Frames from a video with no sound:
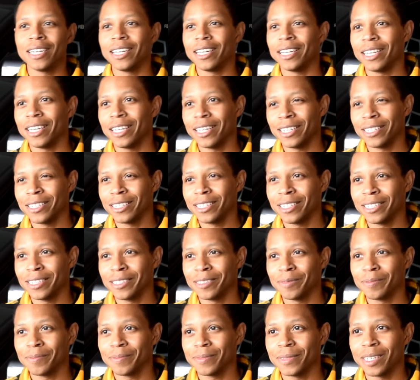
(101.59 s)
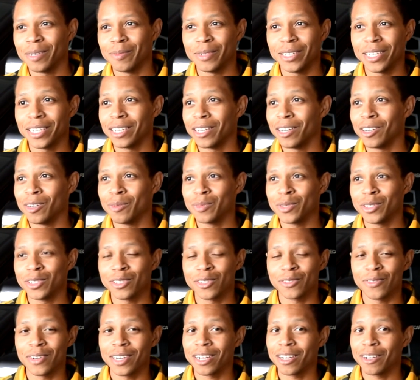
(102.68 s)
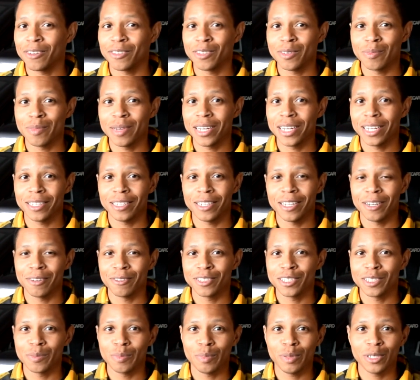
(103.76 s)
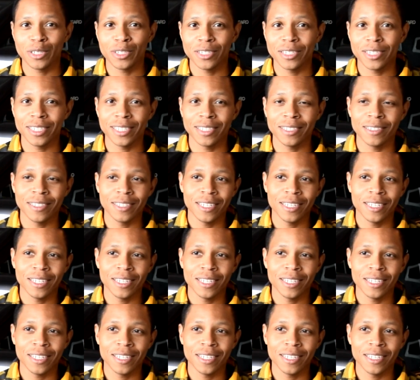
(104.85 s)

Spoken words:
and I mean almost right off the bat I was deployed.